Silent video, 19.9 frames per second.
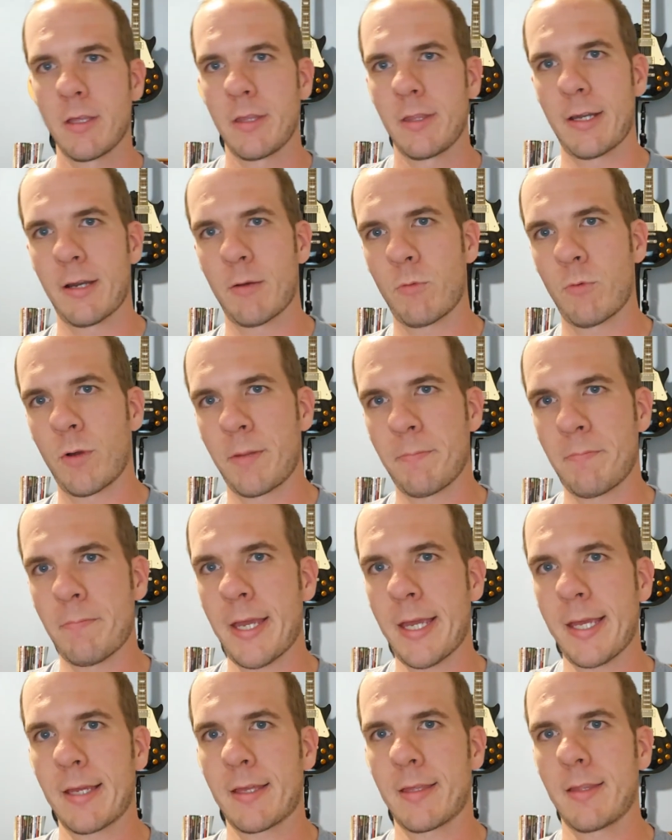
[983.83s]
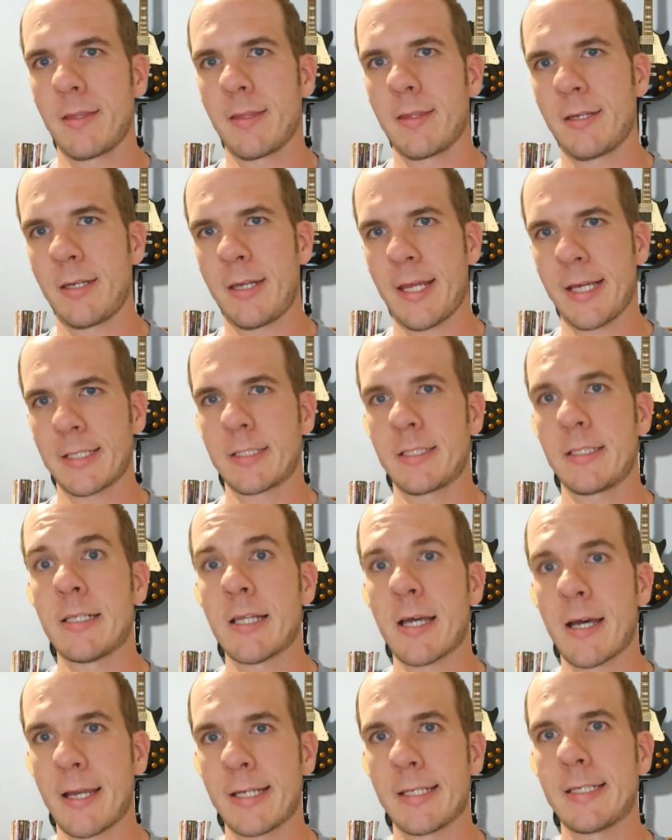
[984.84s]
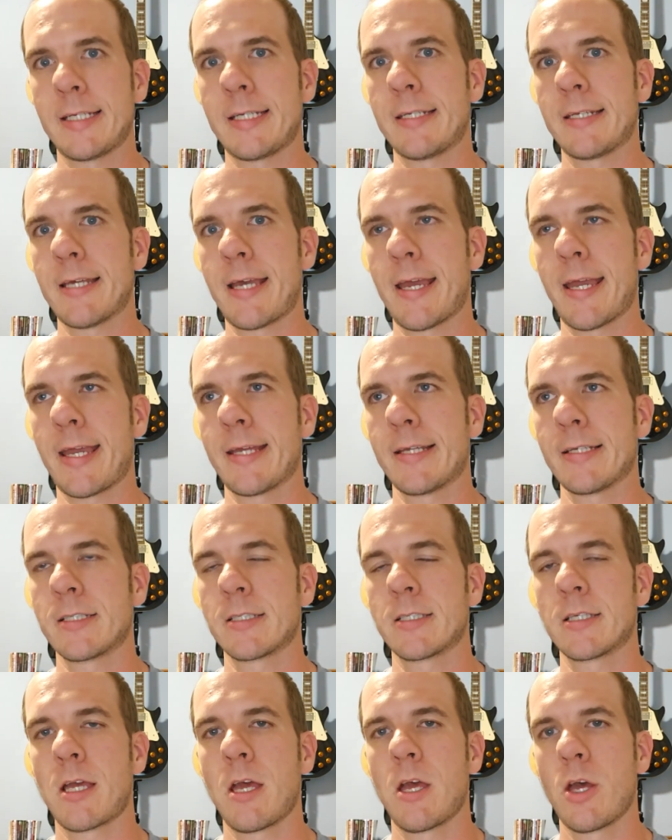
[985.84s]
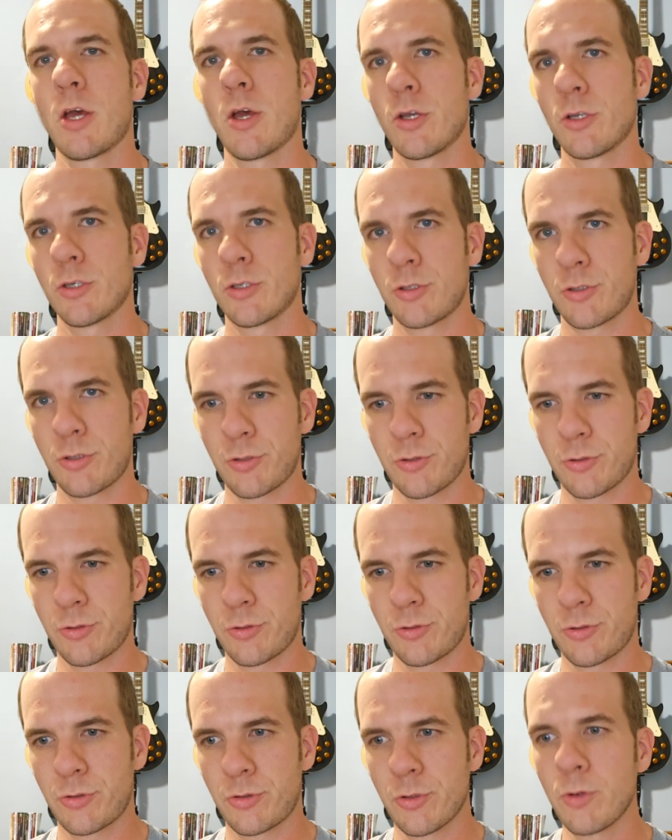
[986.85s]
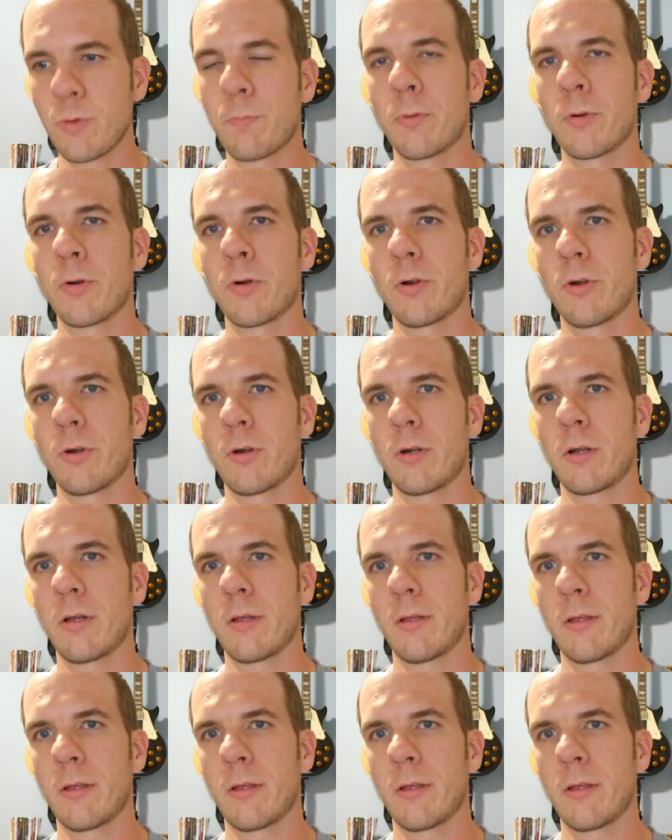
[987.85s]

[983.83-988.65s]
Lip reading: that I want to make the next 90 days super,